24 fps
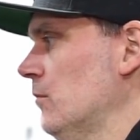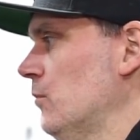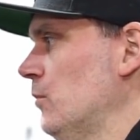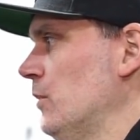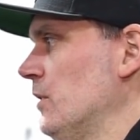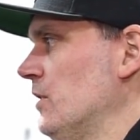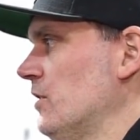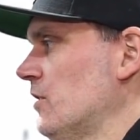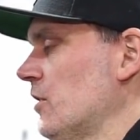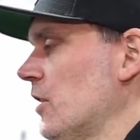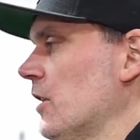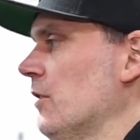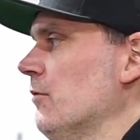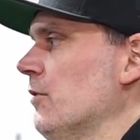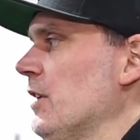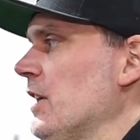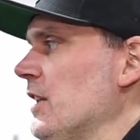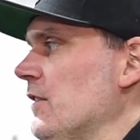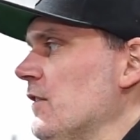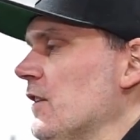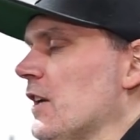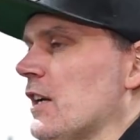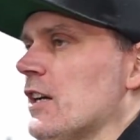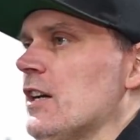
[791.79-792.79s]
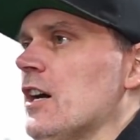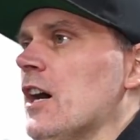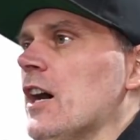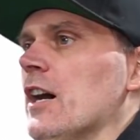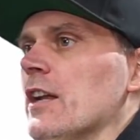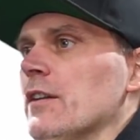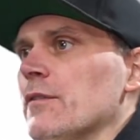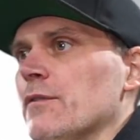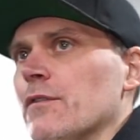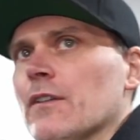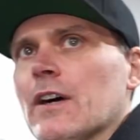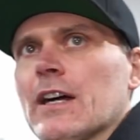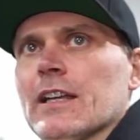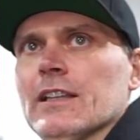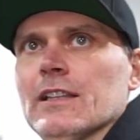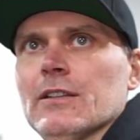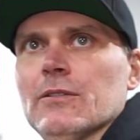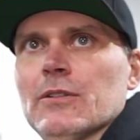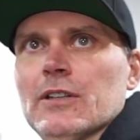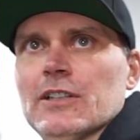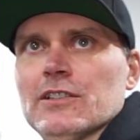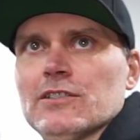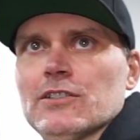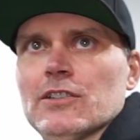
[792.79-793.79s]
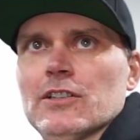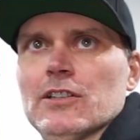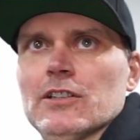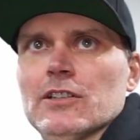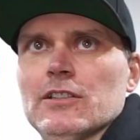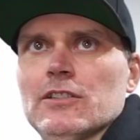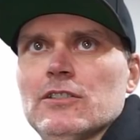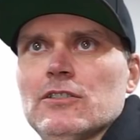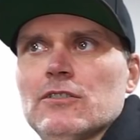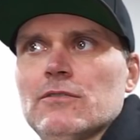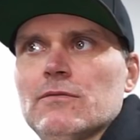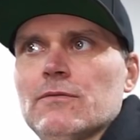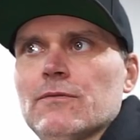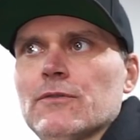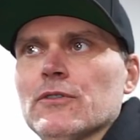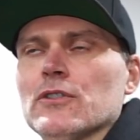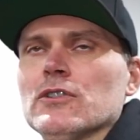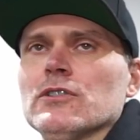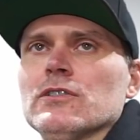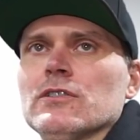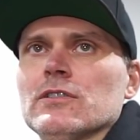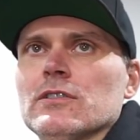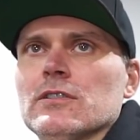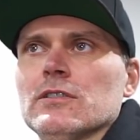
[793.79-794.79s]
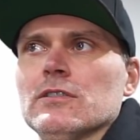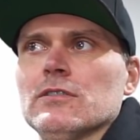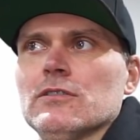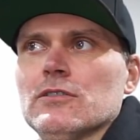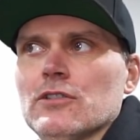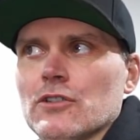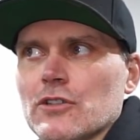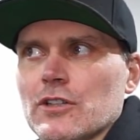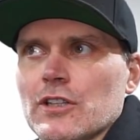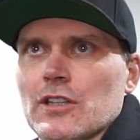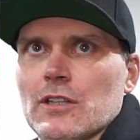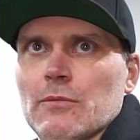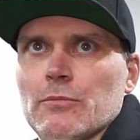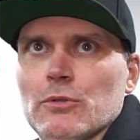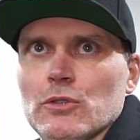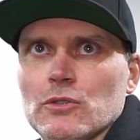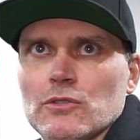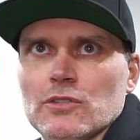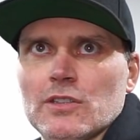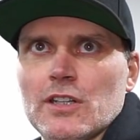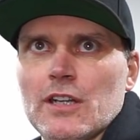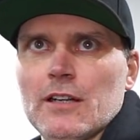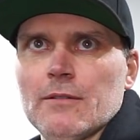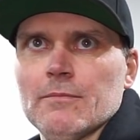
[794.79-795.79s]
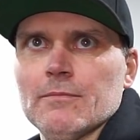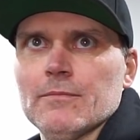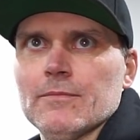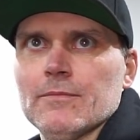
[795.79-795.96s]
We started hitting the cut finally when I started first turning the boost up.